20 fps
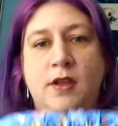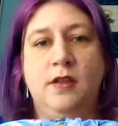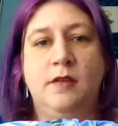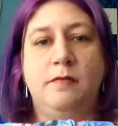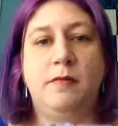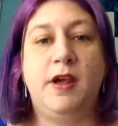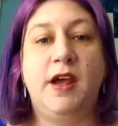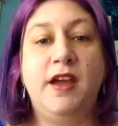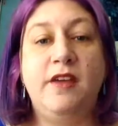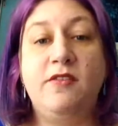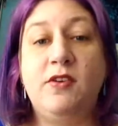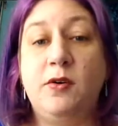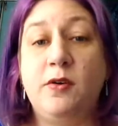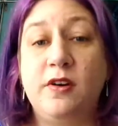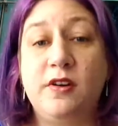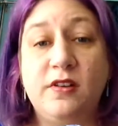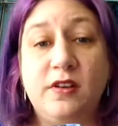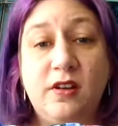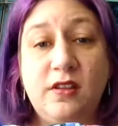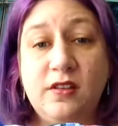But I haven't
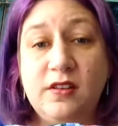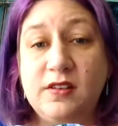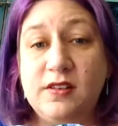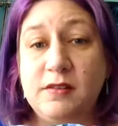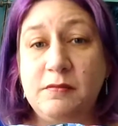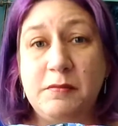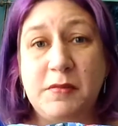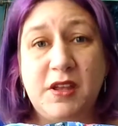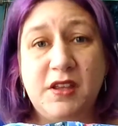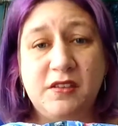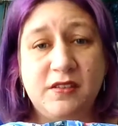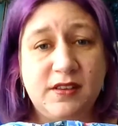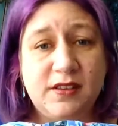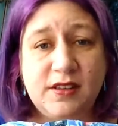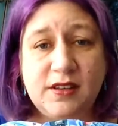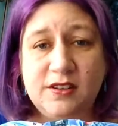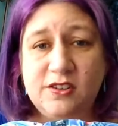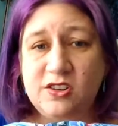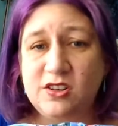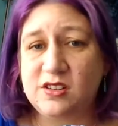worked on this in months.
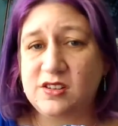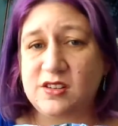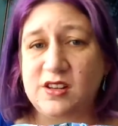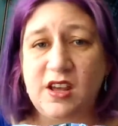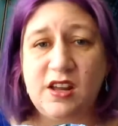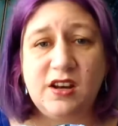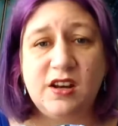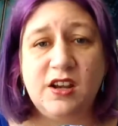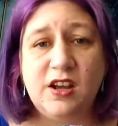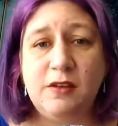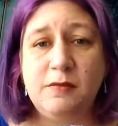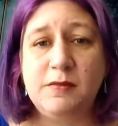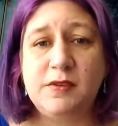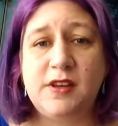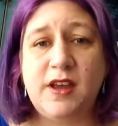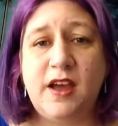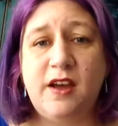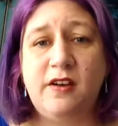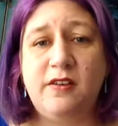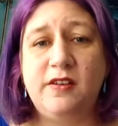It just kind of comes
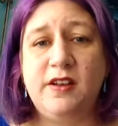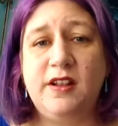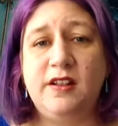out.